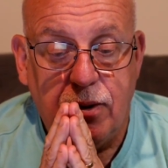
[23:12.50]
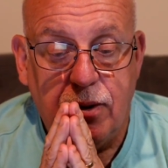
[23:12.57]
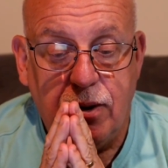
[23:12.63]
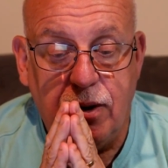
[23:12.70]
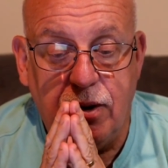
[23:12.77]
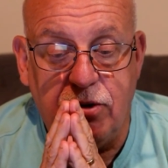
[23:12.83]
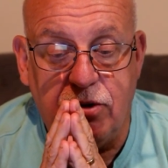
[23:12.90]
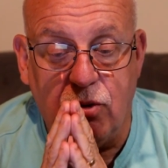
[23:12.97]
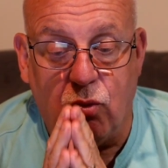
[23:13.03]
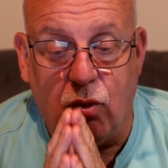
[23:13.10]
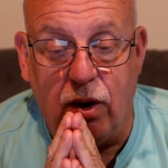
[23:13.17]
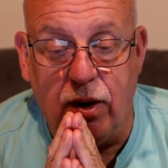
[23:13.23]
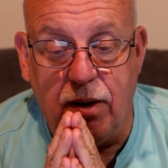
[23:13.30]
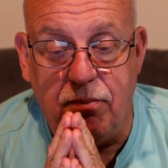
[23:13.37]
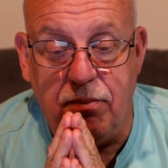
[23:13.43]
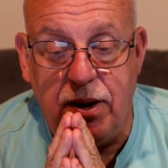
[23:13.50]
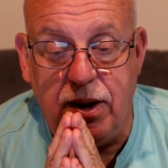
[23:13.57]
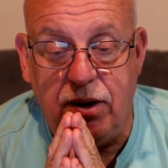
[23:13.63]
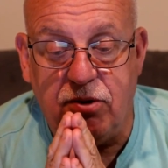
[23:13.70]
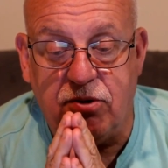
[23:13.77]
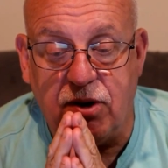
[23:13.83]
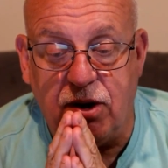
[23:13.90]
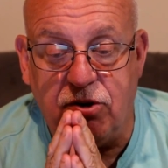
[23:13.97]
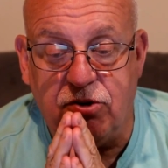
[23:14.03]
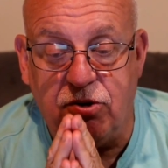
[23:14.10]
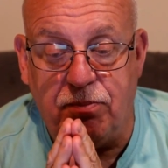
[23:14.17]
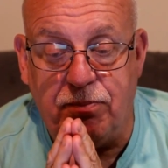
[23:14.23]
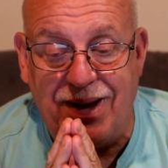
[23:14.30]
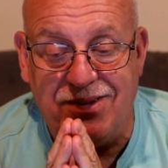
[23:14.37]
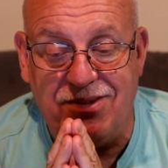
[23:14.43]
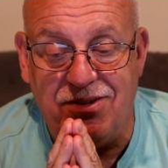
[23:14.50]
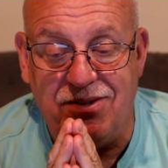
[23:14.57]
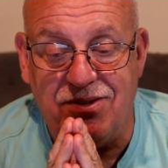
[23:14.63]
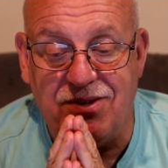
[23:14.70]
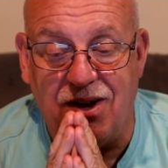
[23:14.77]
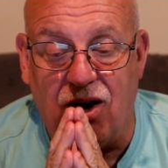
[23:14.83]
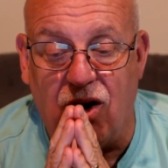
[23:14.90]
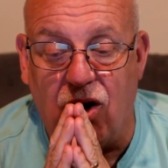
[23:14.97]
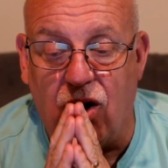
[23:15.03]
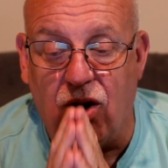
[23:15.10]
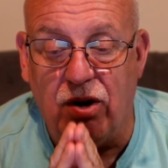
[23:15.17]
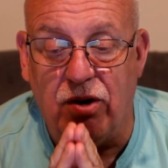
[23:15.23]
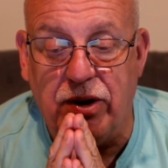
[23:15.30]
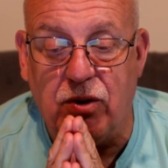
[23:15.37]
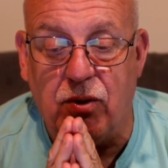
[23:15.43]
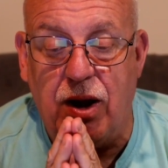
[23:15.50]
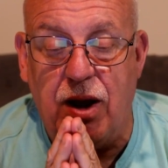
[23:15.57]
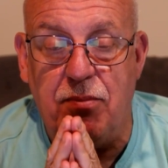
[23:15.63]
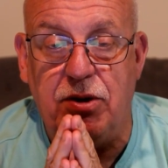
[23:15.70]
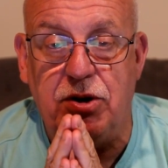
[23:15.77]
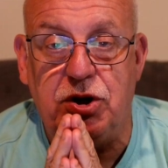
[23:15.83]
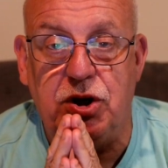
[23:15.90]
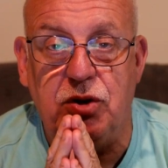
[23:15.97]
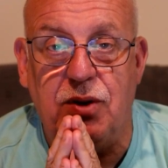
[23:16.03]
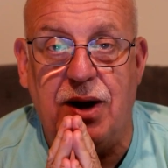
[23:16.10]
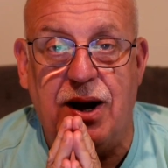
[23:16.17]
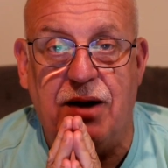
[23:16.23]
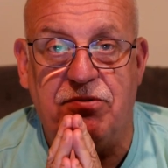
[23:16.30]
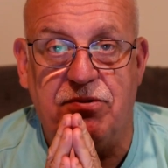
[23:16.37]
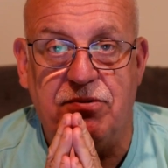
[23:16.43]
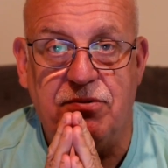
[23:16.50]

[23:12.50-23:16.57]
is the one that meets and surpasses all the requirements you have.